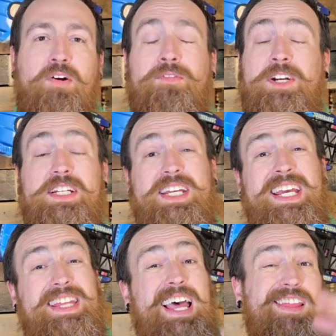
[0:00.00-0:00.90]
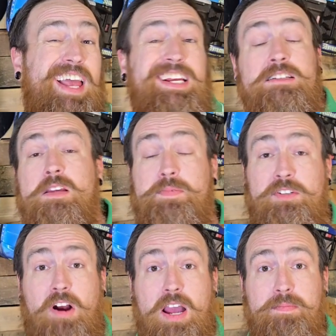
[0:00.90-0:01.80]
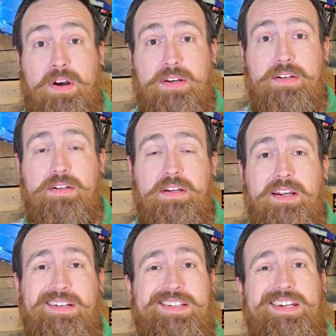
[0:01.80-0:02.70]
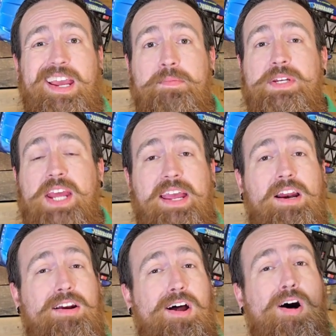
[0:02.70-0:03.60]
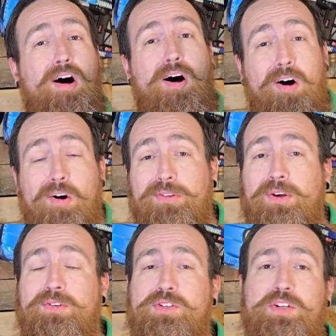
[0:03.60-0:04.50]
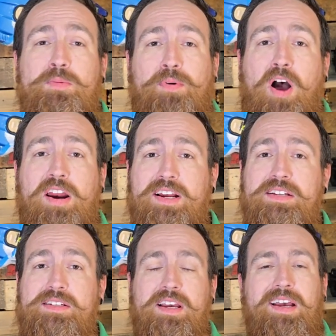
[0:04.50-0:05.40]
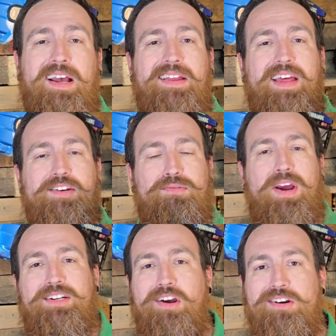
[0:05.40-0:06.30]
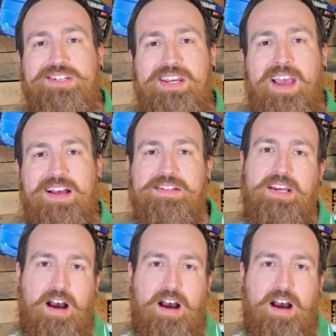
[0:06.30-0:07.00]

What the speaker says: Don't forget to hit that like and subscribe button to stay up to date on all those new products that Direct RC has to